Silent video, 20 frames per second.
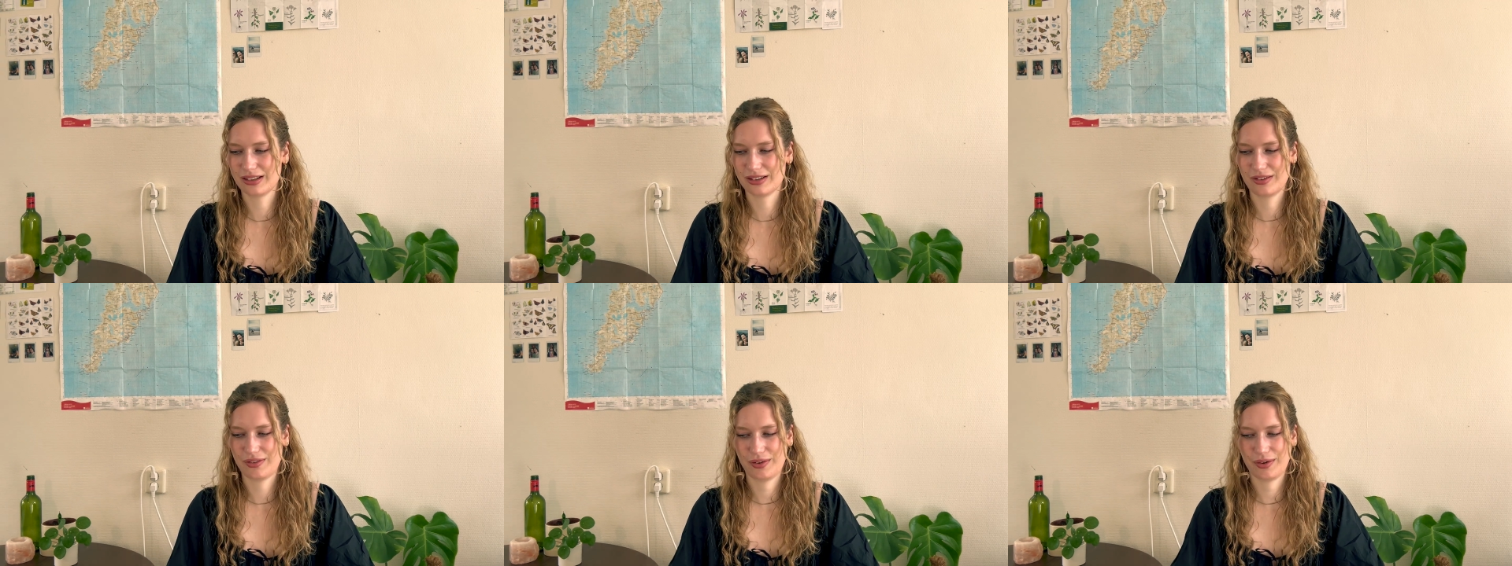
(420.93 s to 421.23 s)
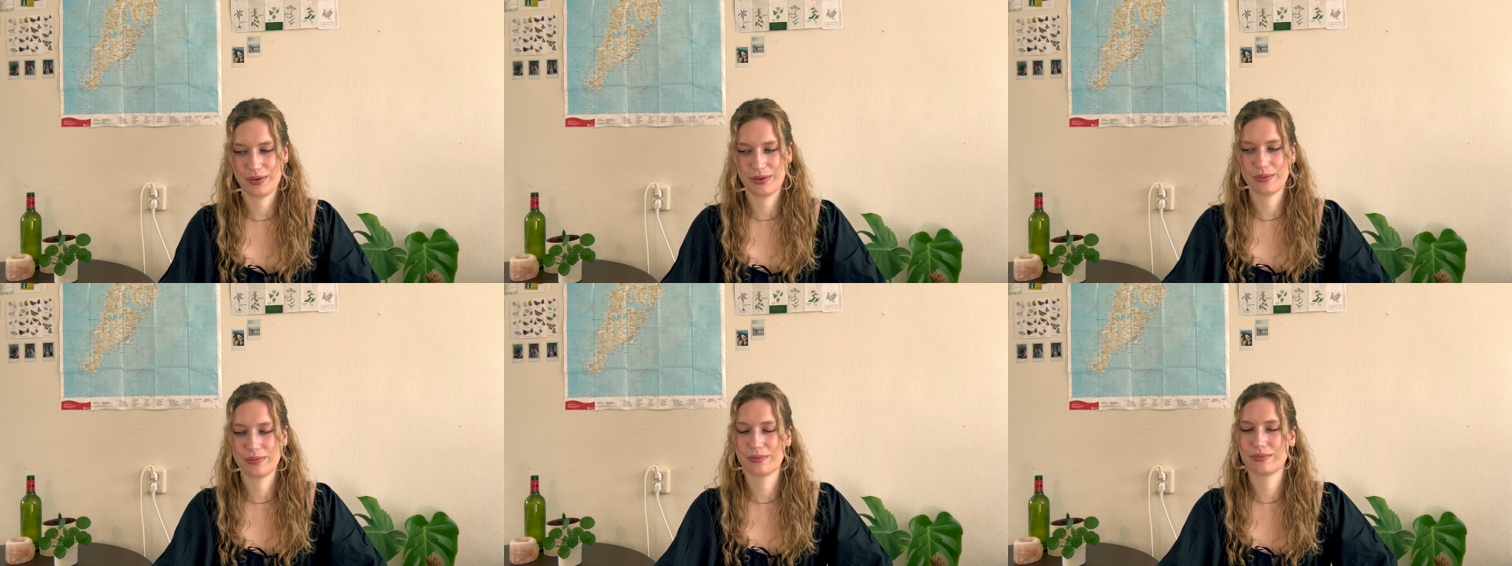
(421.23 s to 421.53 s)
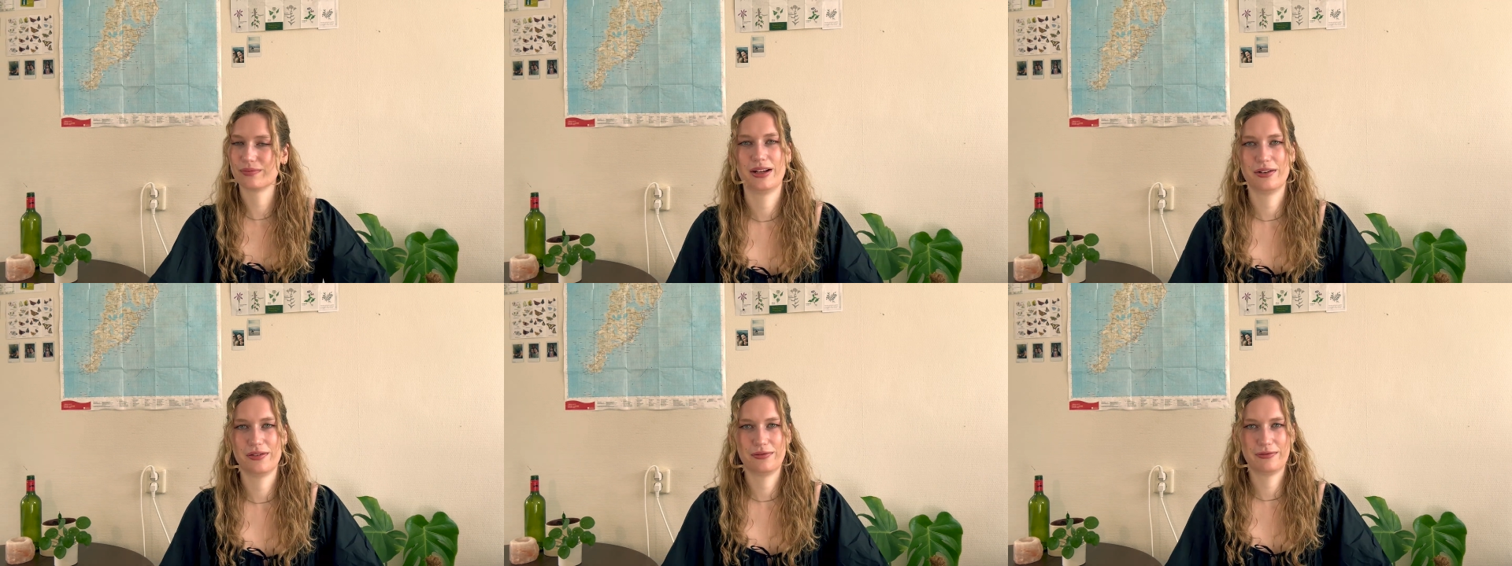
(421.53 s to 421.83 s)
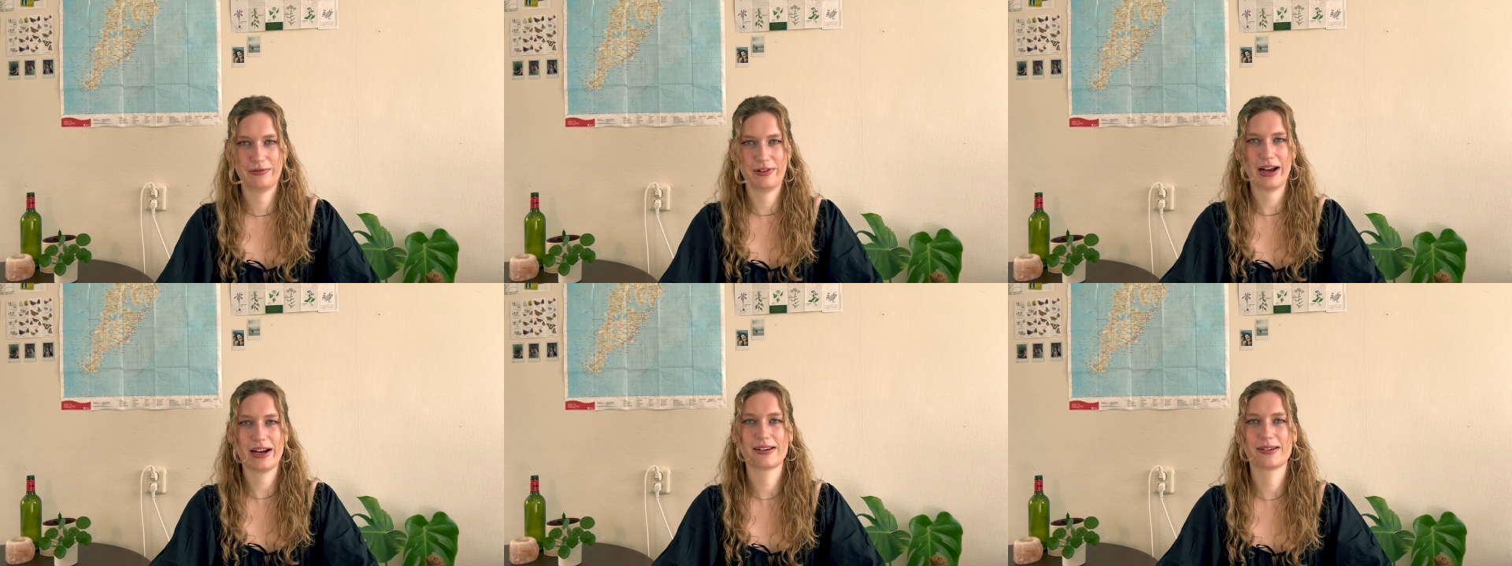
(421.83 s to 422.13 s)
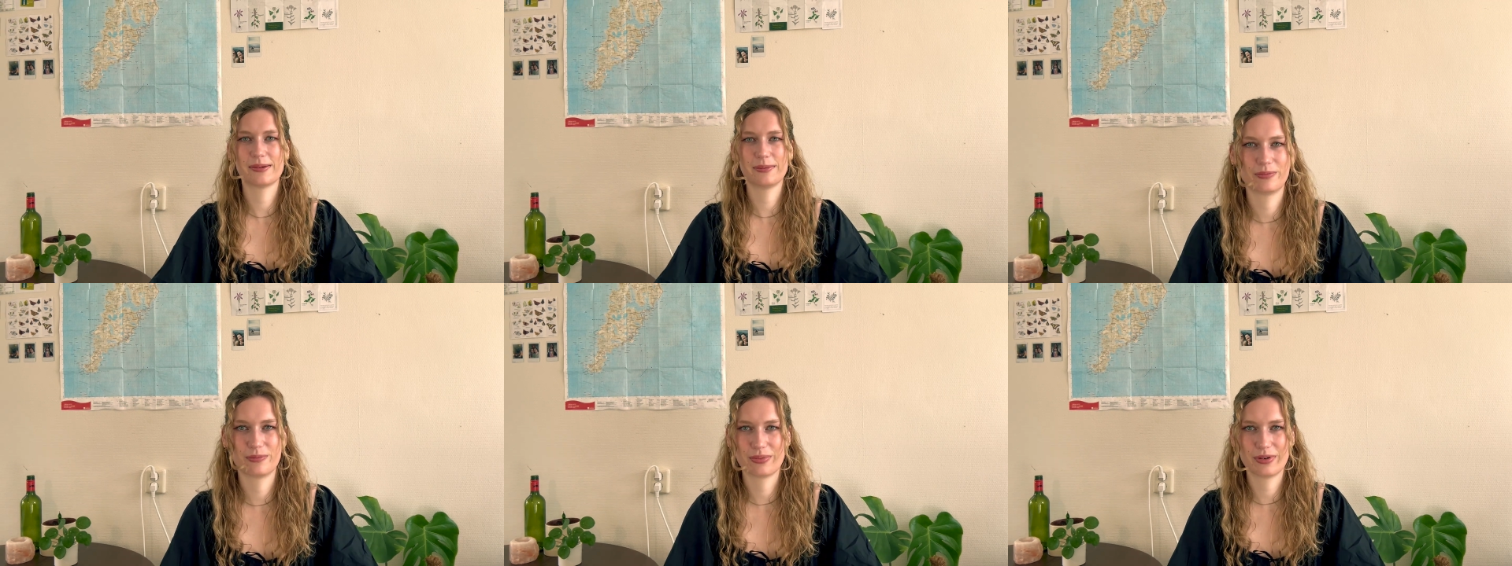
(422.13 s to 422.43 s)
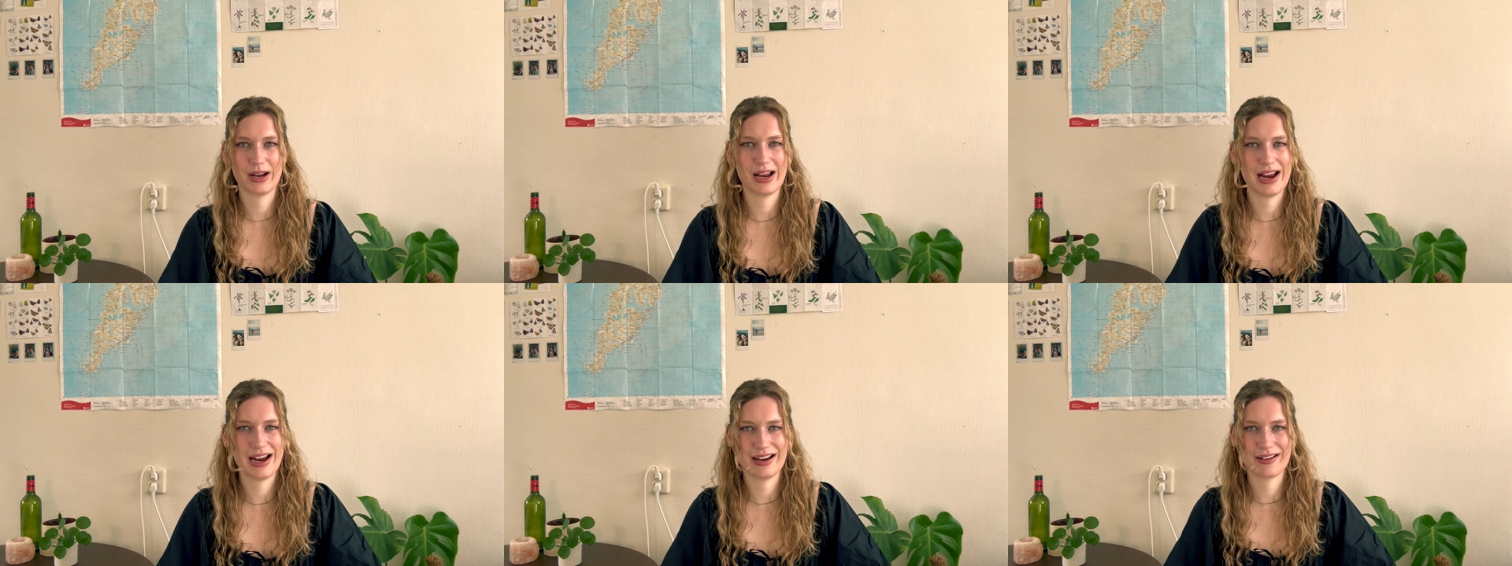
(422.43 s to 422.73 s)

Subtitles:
to vacuum prey